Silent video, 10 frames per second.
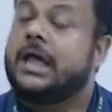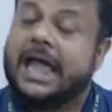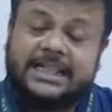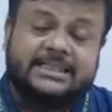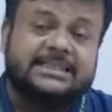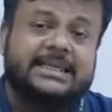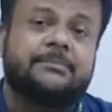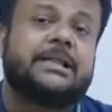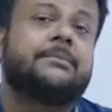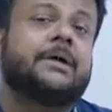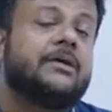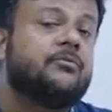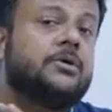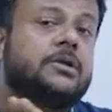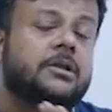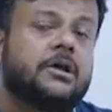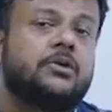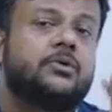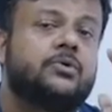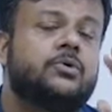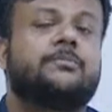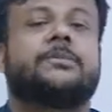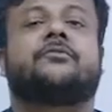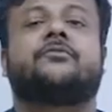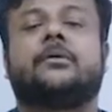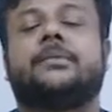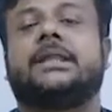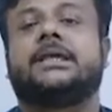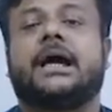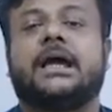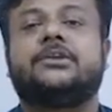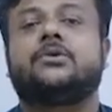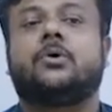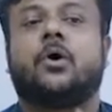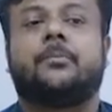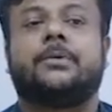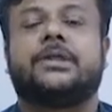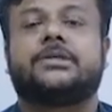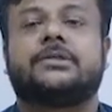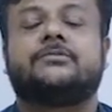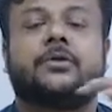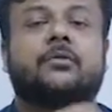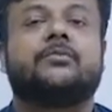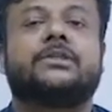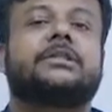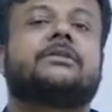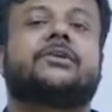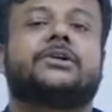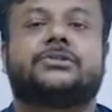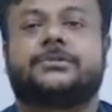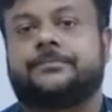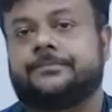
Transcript: At the same time, I won't allow you to perform any IO operation from within the function.